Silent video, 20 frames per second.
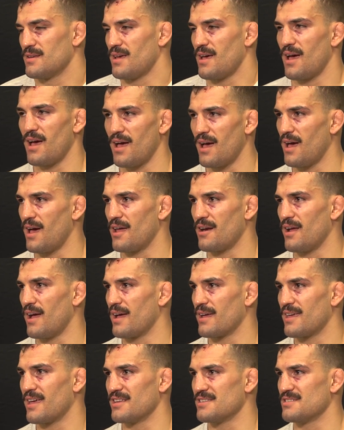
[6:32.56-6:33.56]

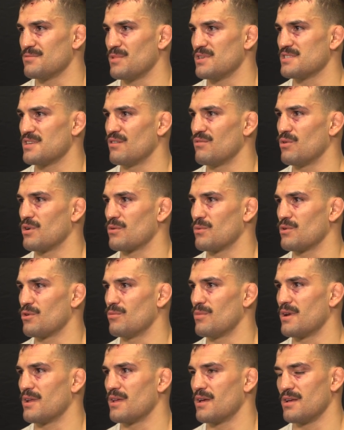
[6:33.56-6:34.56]
I can't see myself working with
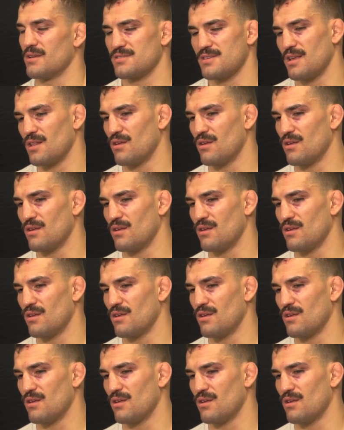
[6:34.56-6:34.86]
nobody else.